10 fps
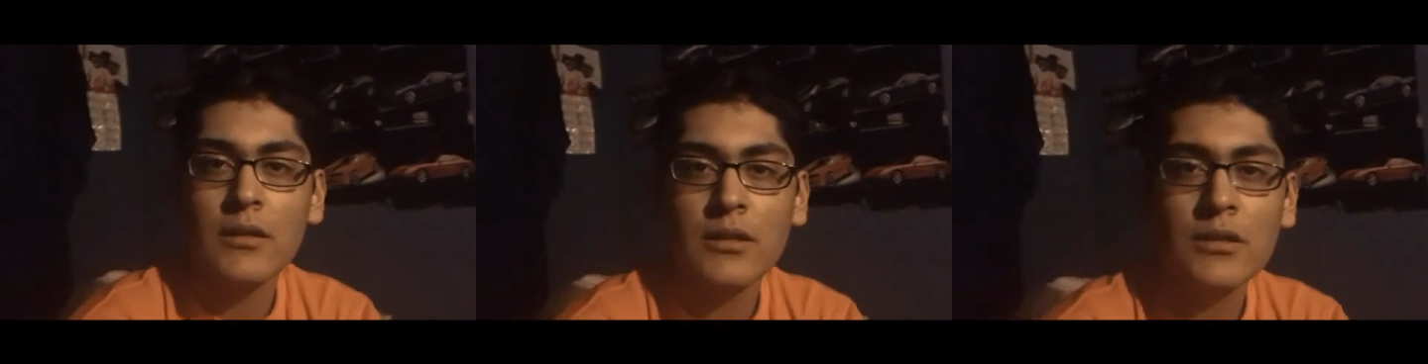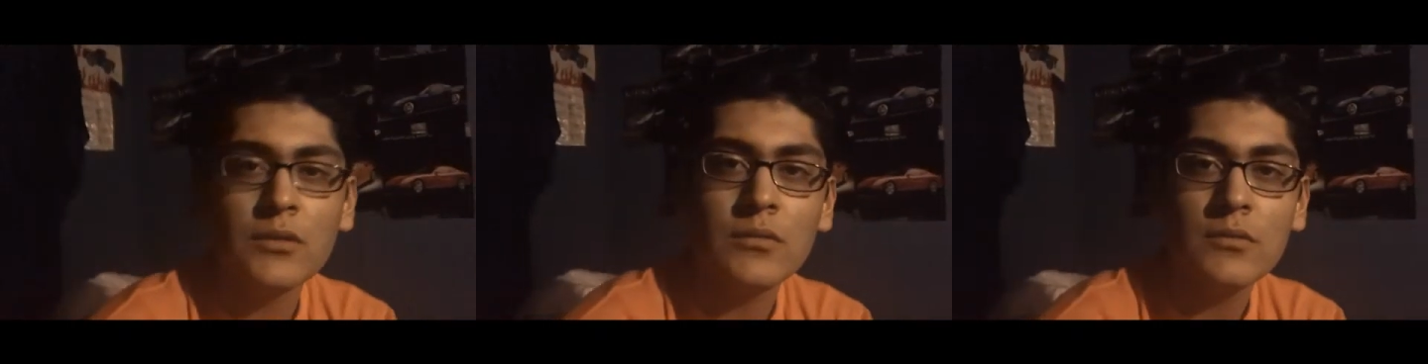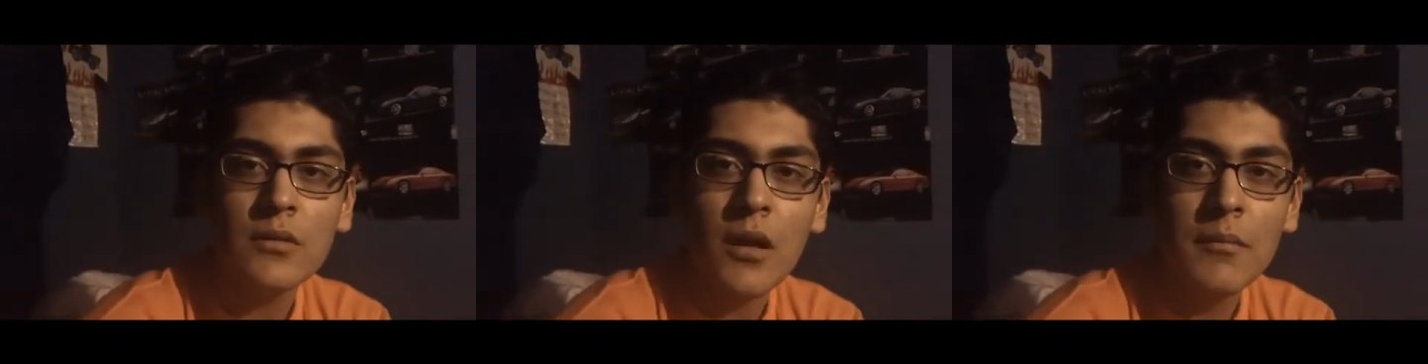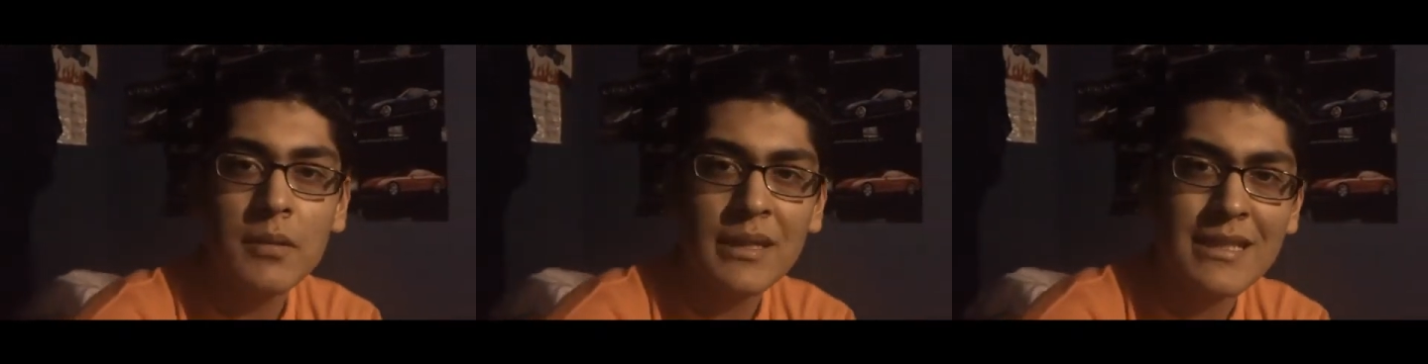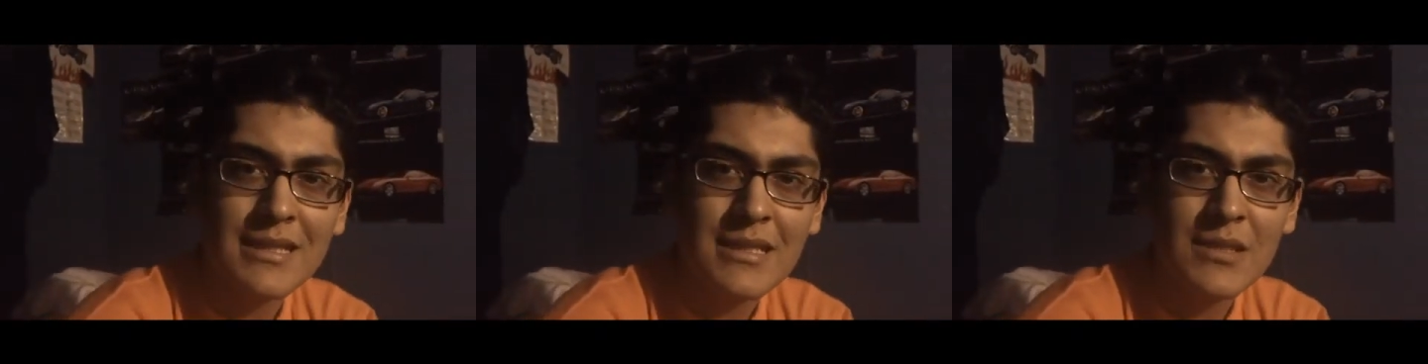ado,
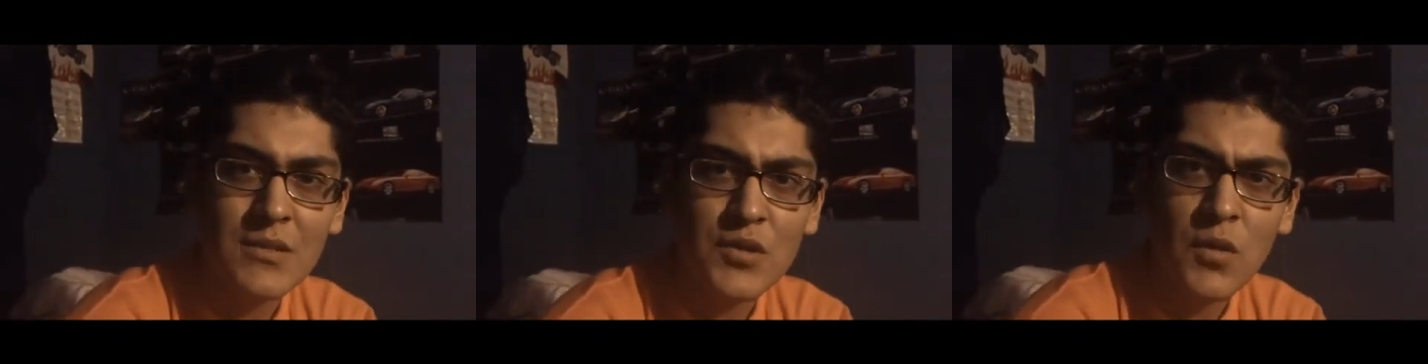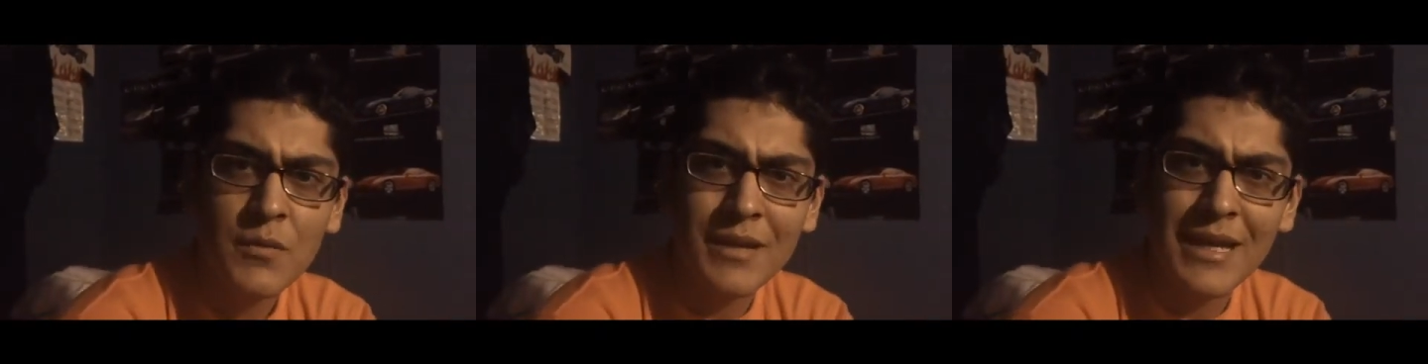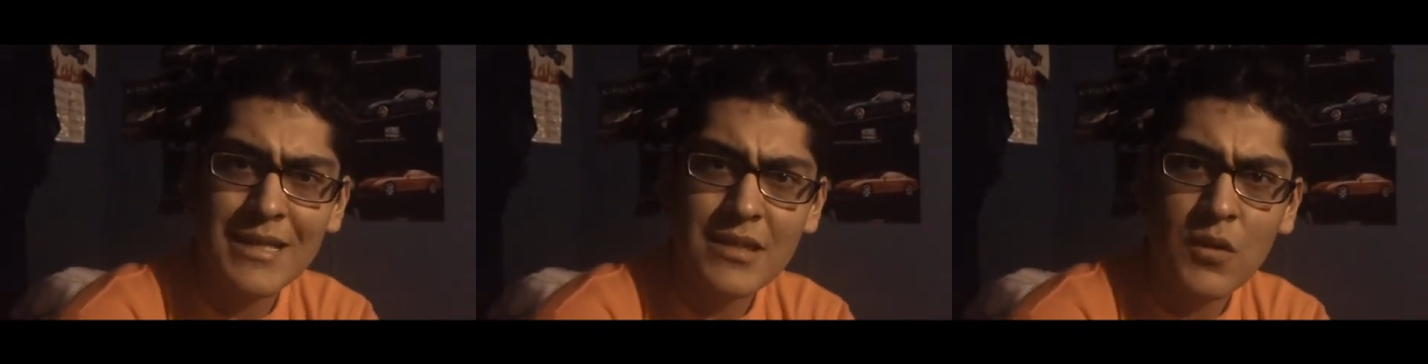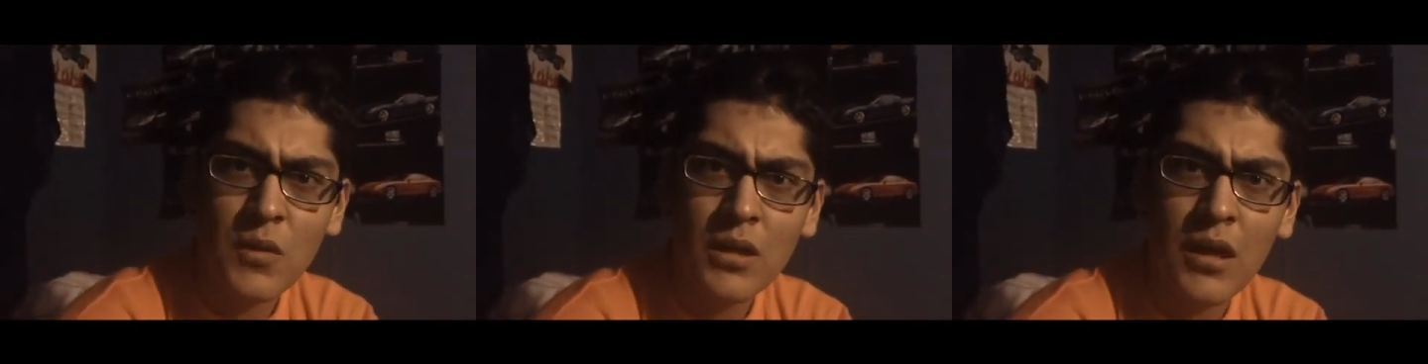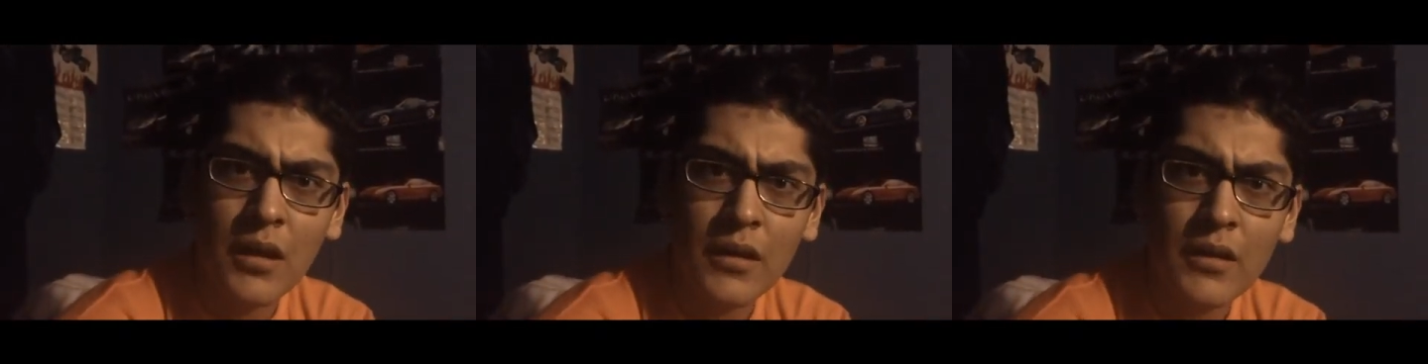please join me as I go along